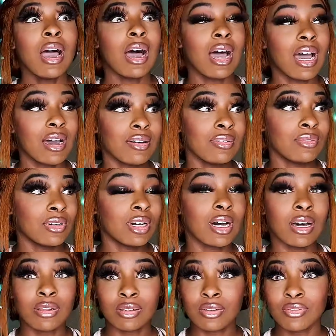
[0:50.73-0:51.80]
I have
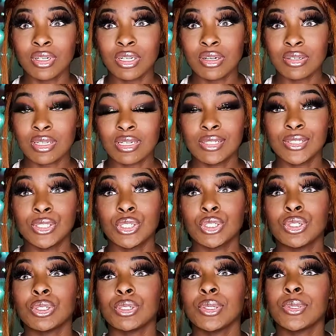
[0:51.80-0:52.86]
other videos I need to
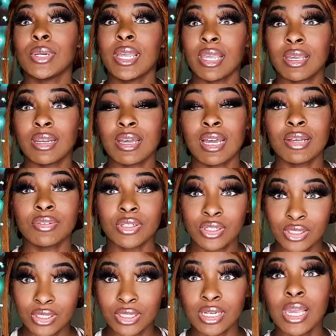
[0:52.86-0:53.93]
shoot and I have to
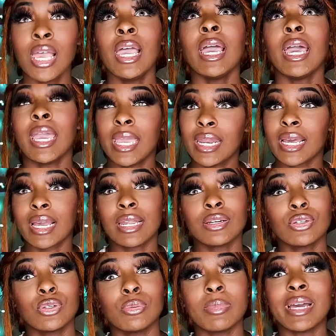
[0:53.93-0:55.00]
cook and I got
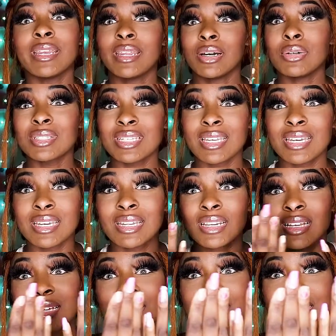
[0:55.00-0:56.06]
to do my nails again
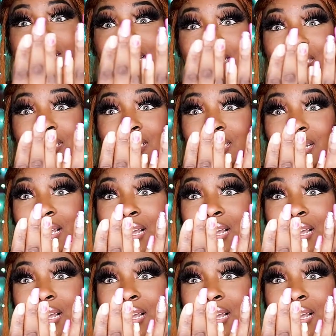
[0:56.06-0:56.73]
because like look,